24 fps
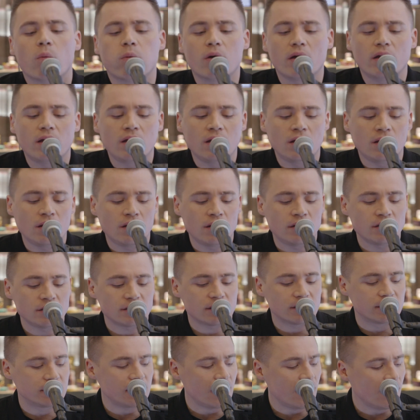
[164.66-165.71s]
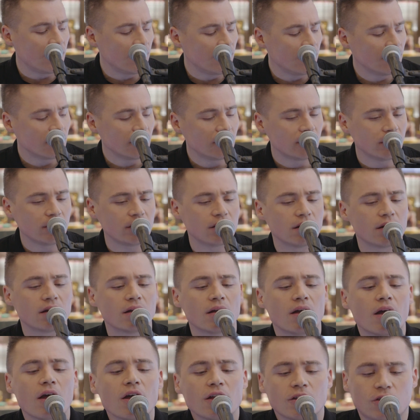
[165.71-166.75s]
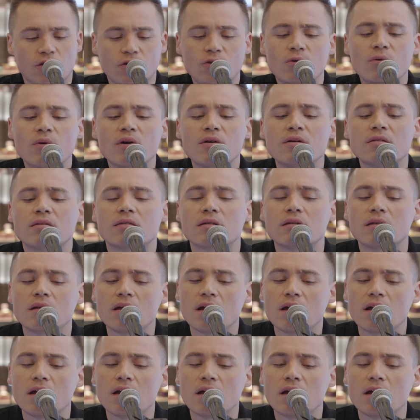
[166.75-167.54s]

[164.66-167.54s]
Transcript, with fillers: when us down. You were the